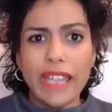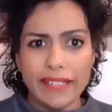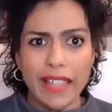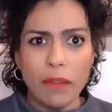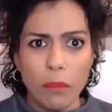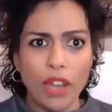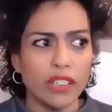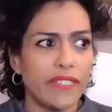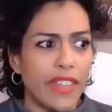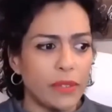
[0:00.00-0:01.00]
like that
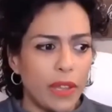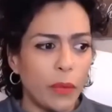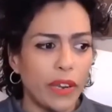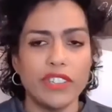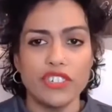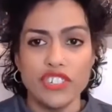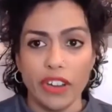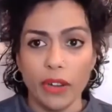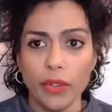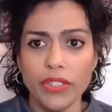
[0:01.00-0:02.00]
model, and that's why I wanted to
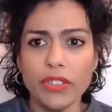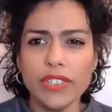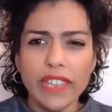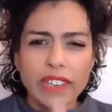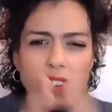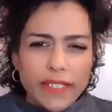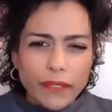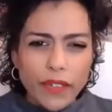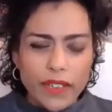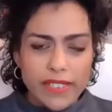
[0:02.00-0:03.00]
share it with you, to get a
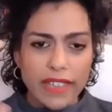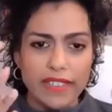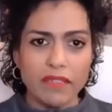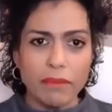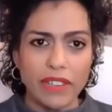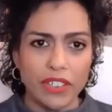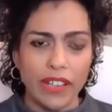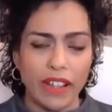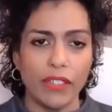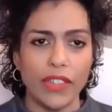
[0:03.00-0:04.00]
different sense of mental
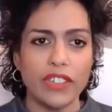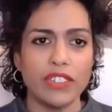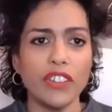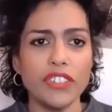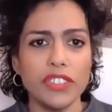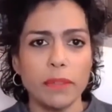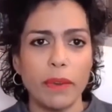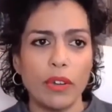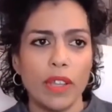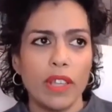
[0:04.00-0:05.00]
health. That it's not just
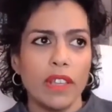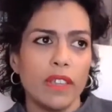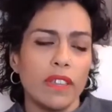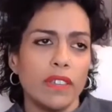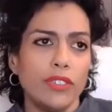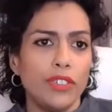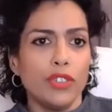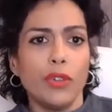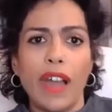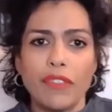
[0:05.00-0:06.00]
about, do
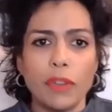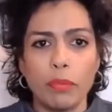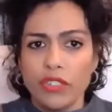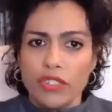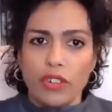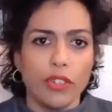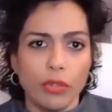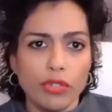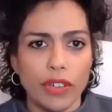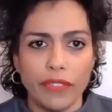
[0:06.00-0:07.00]
you have depression or
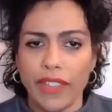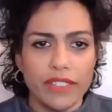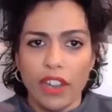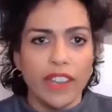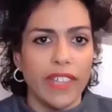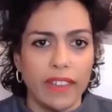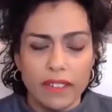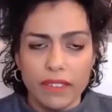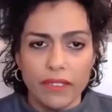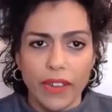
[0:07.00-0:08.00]
don't you have? That's not it,
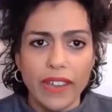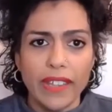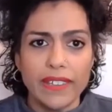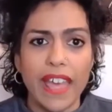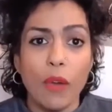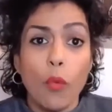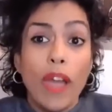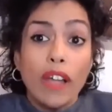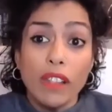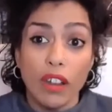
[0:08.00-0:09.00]
right? It's how
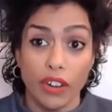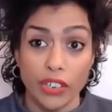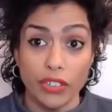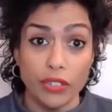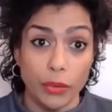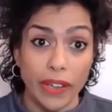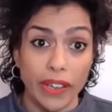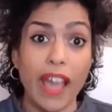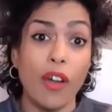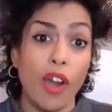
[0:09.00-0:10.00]
well are you doing?
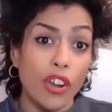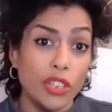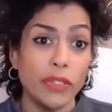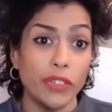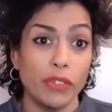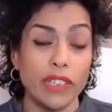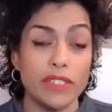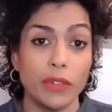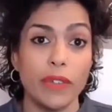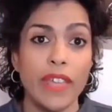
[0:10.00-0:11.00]
How are you in the green
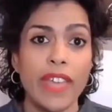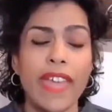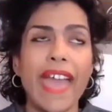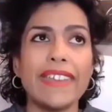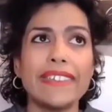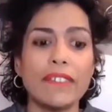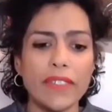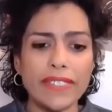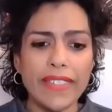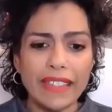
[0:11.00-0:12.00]
zone? And
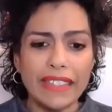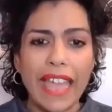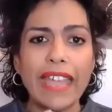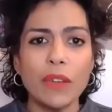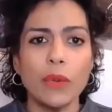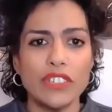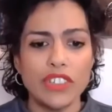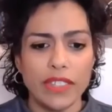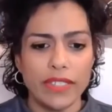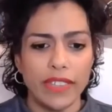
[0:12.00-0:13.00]
giving that language,
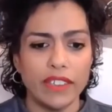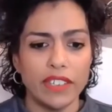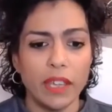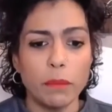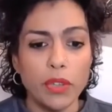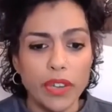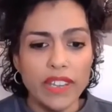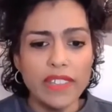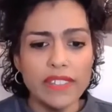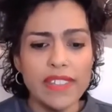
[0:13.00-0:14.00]
I think, to
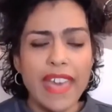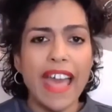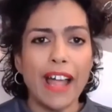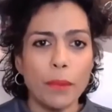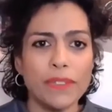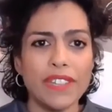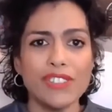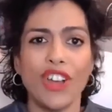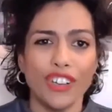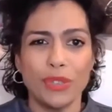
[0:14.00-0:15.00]
communities helps us
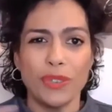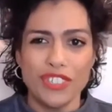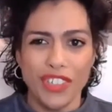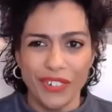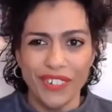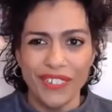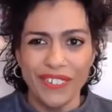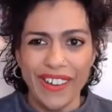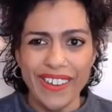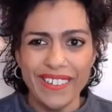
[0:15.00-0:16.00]
talk to each other,
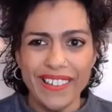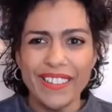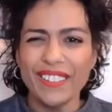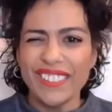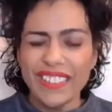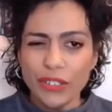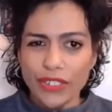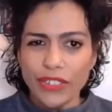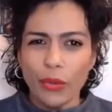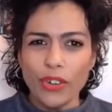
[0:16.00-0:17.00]
right? Looks like you're
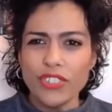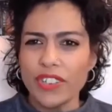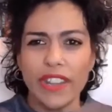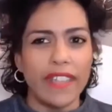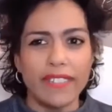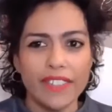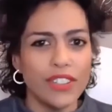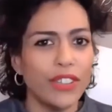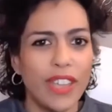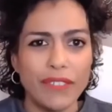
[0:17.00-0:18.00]
in the orange today.
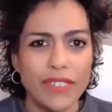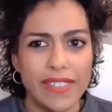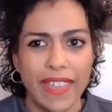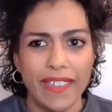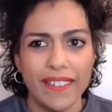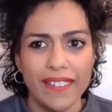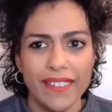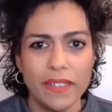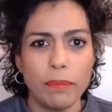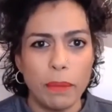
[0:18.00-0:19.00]
That's all you have to say
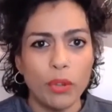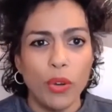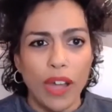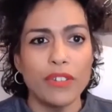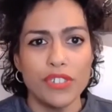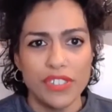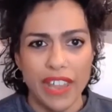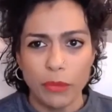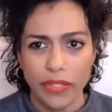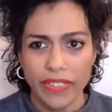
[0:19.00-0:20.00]
to people who
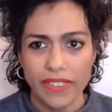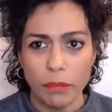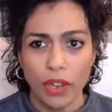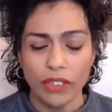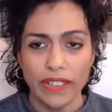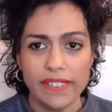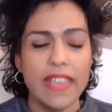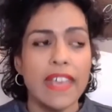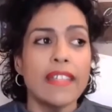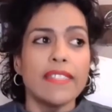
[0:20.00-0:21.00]
understand what this model is.
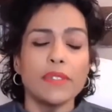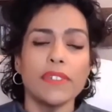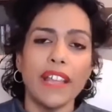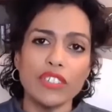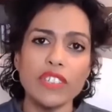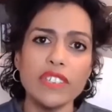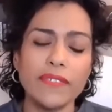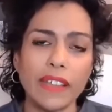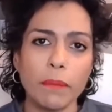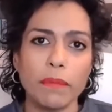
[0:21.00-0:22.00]
This was actually
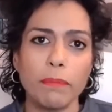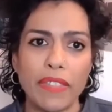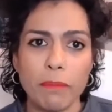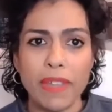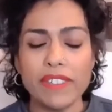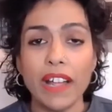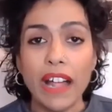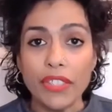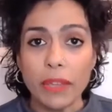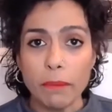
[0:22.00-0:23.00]
developed by the Mental
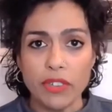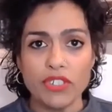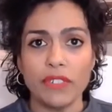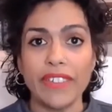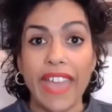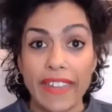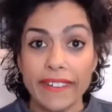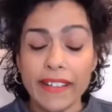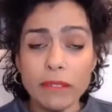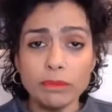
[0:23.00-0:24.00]
Health Commission of
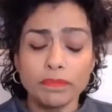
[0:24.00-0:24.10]
Canada,